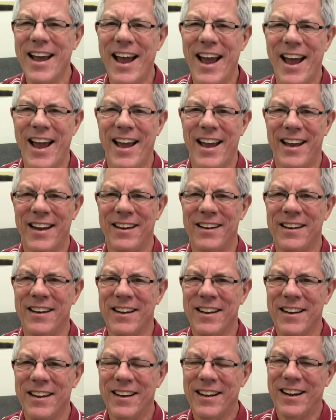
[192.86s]
And
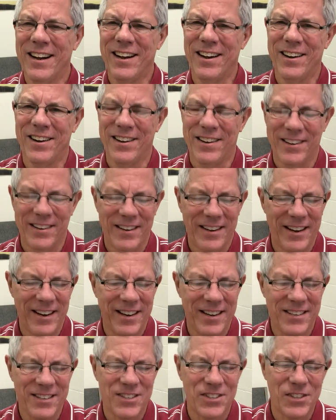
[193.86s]
uh,
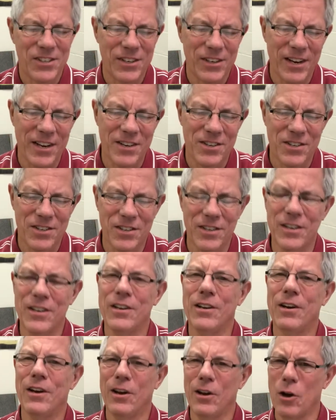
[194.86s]
let's, let's
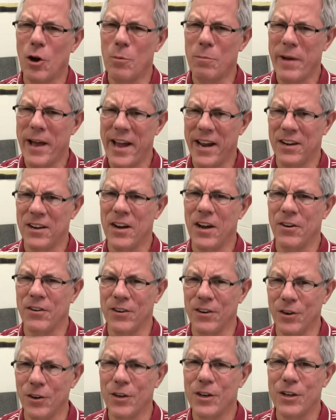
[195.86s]
go back now
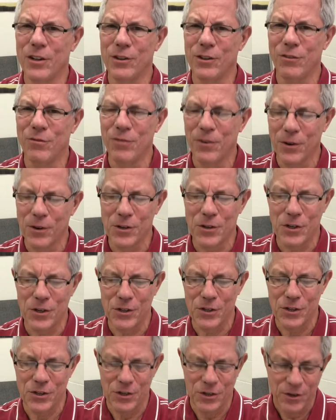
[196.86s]
and look at the
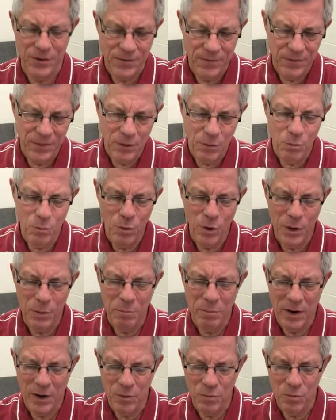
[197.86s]
verses one
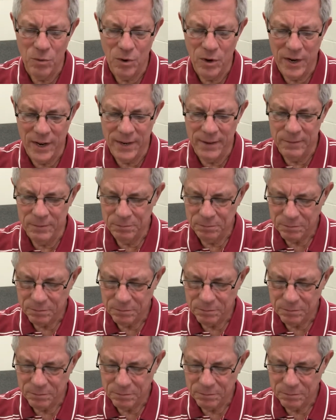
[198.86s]
by one.